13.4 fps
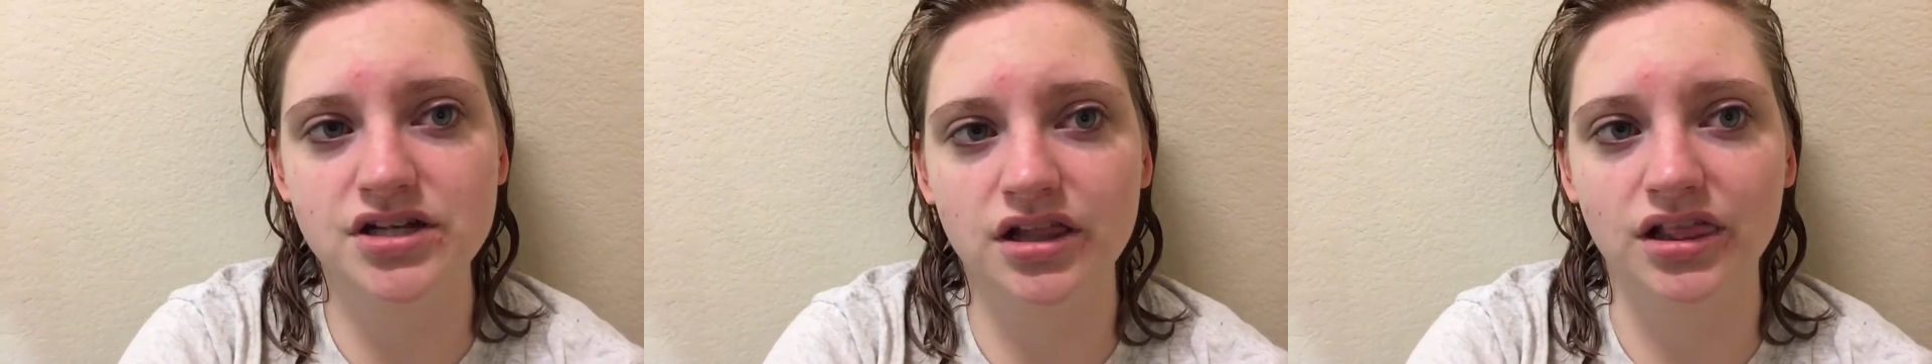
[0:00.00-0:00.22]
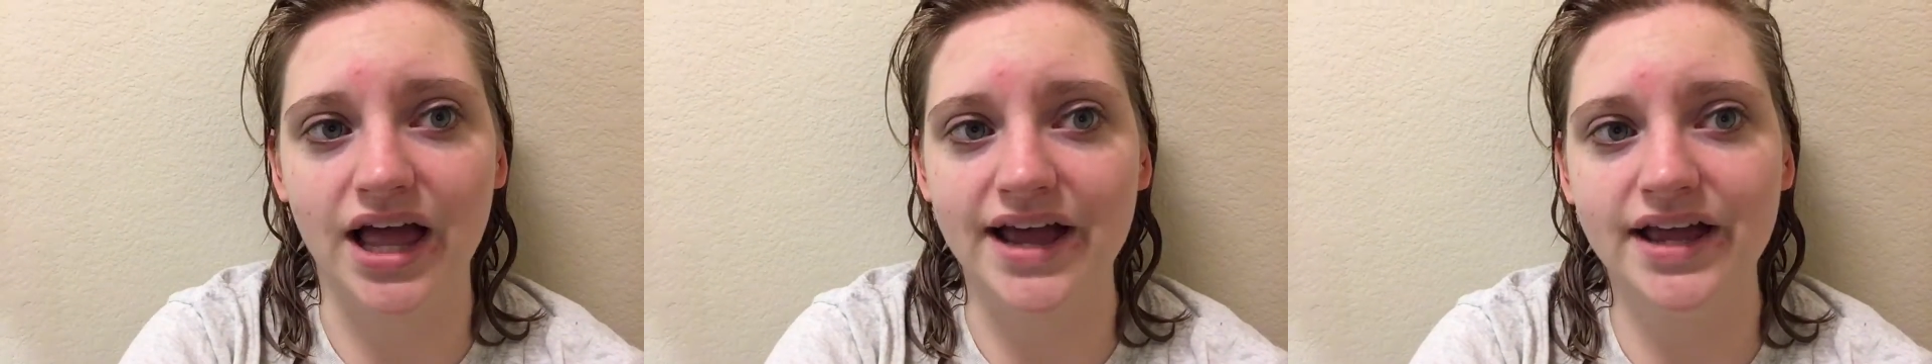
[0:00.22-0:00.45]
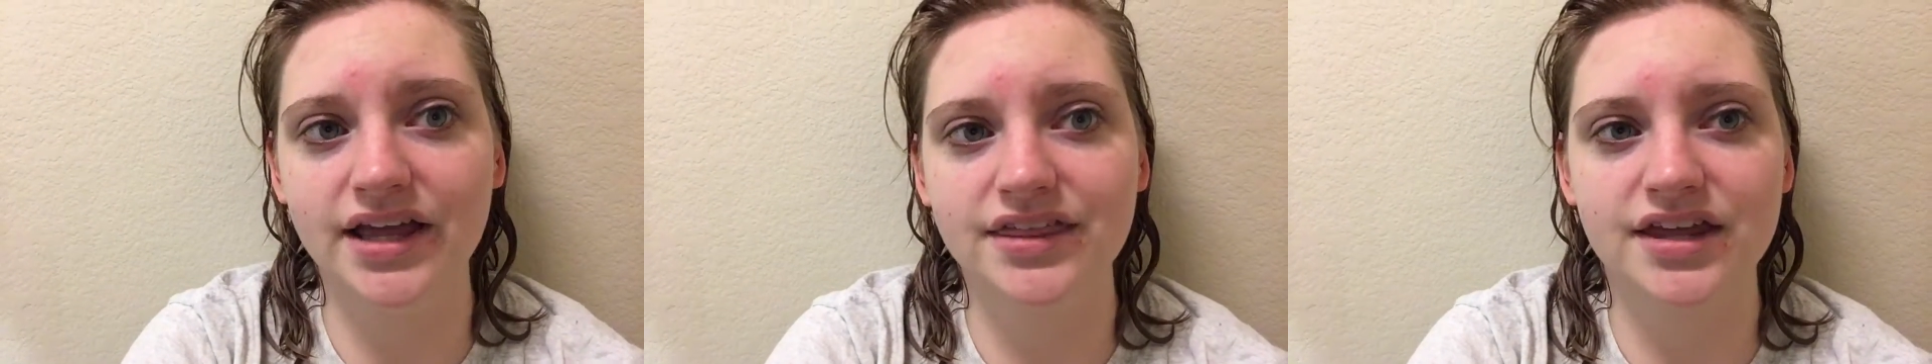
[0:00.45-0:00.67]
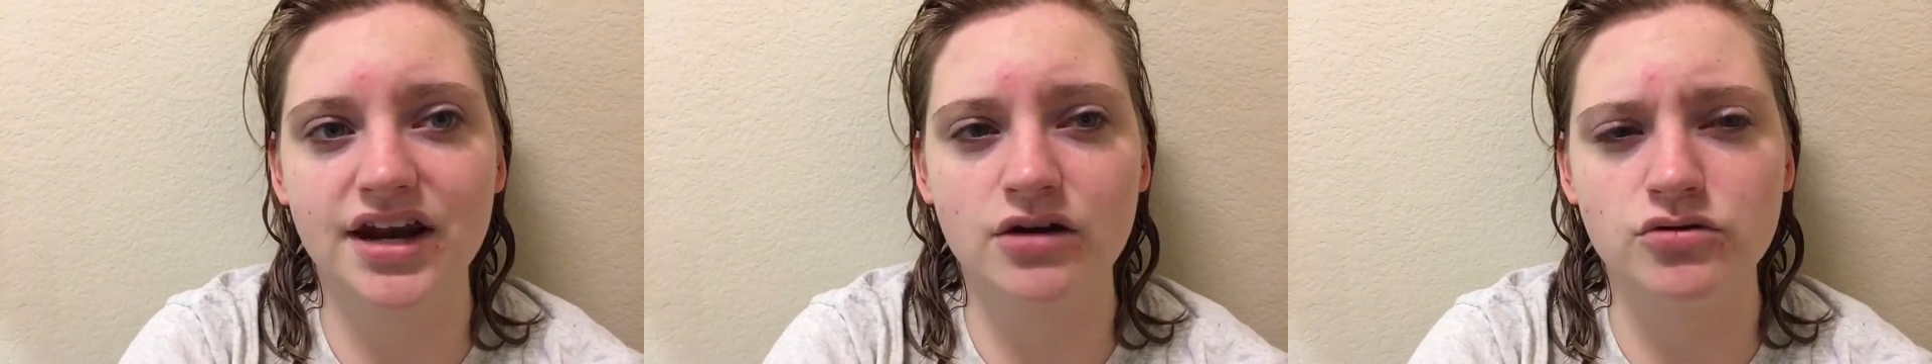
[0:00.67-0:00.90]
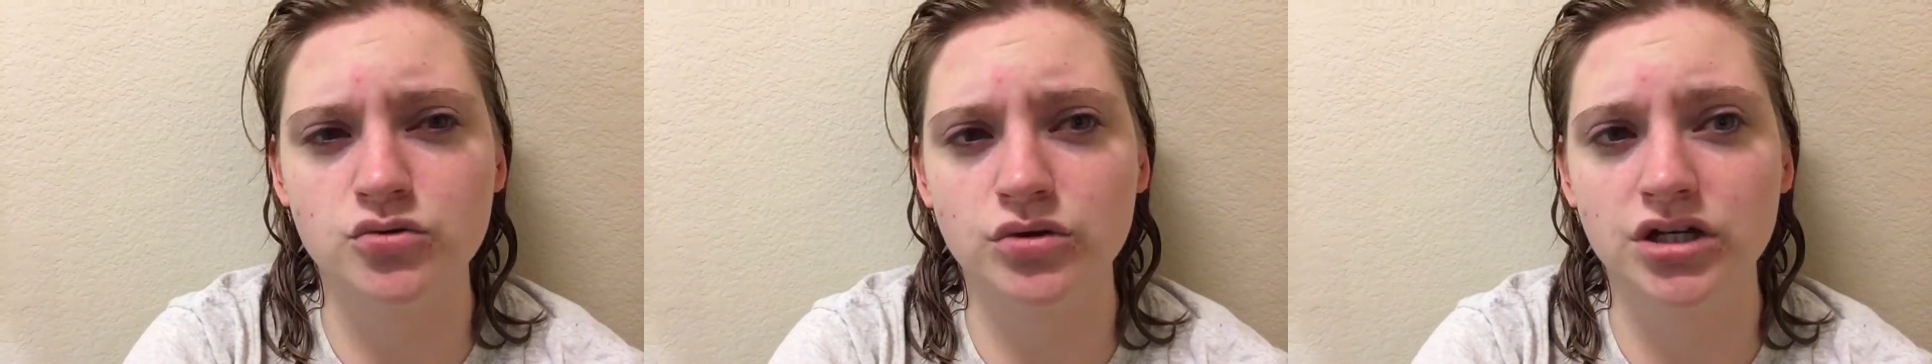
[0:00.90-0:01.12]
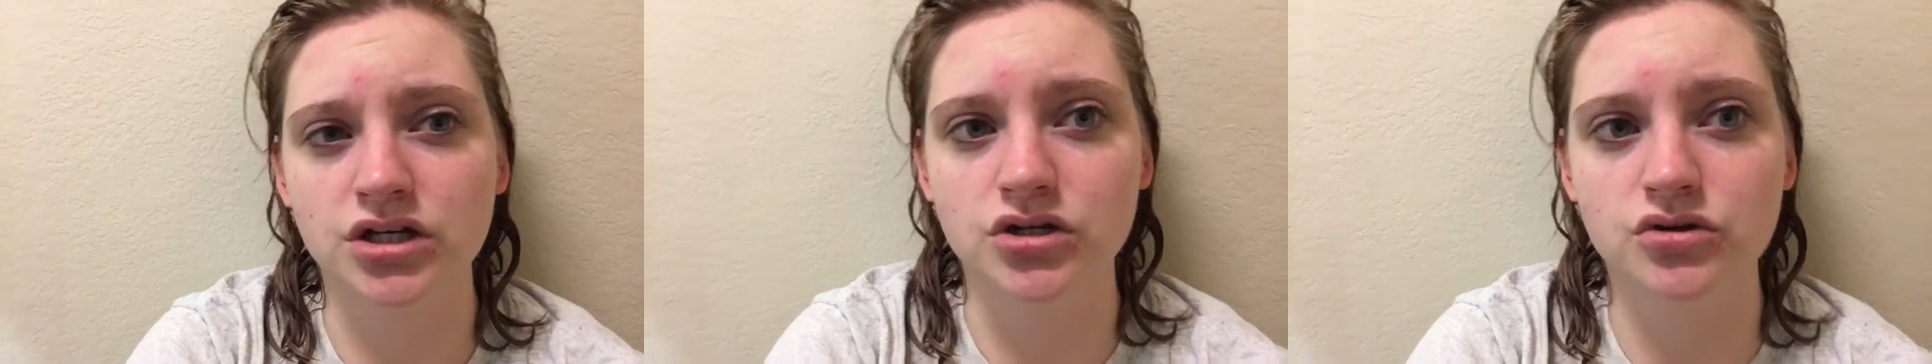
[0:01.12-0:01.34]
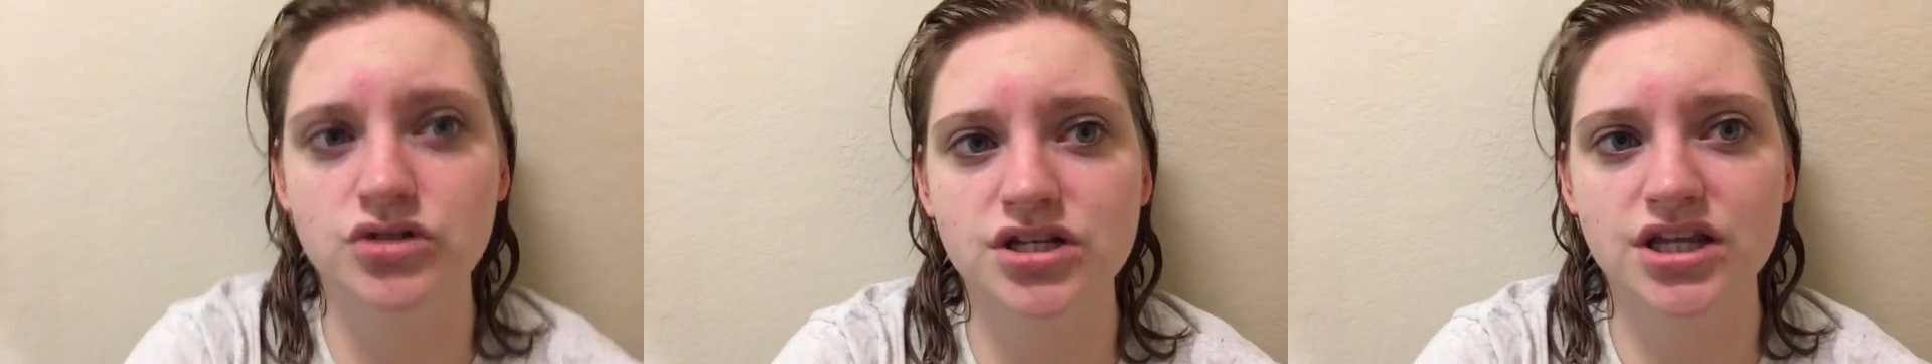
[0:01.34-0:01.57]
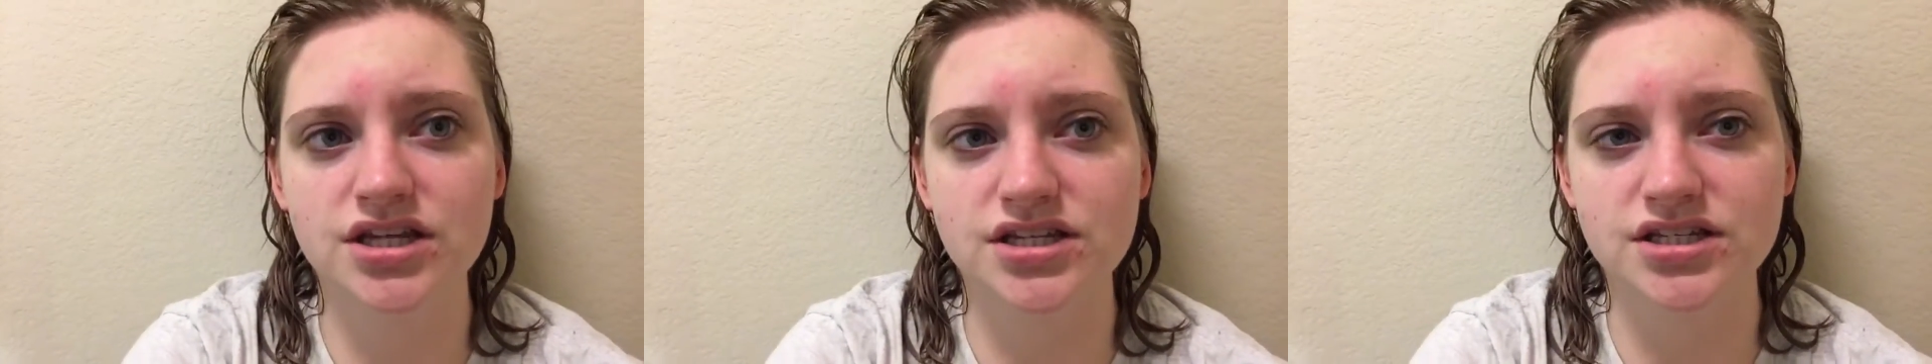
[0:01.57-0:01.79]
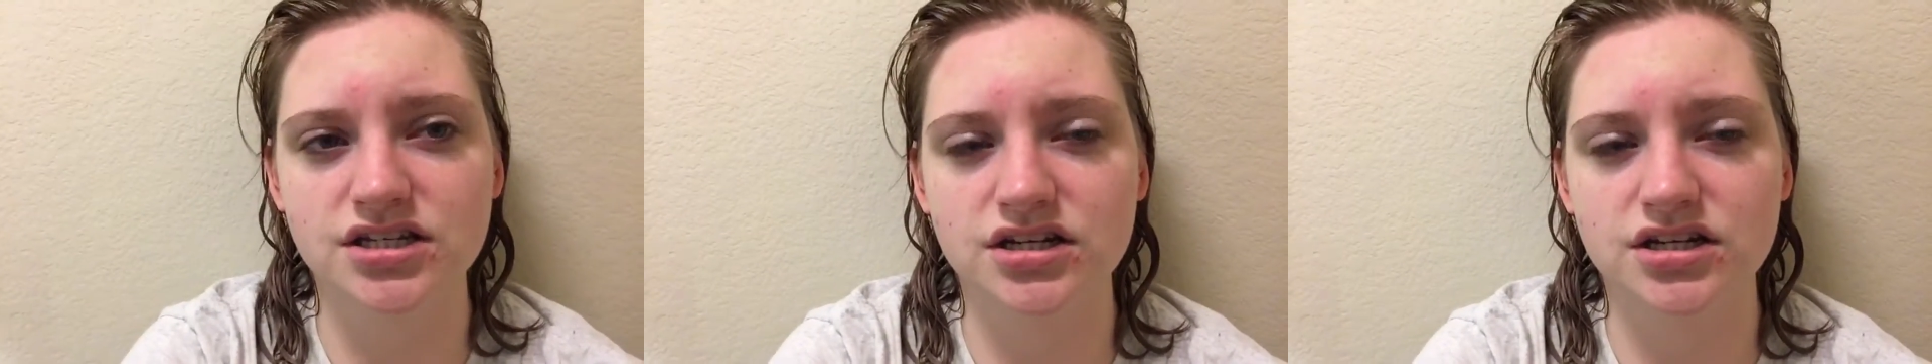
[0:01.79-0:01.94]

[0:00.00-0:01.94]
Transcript: to like that I was really new to this,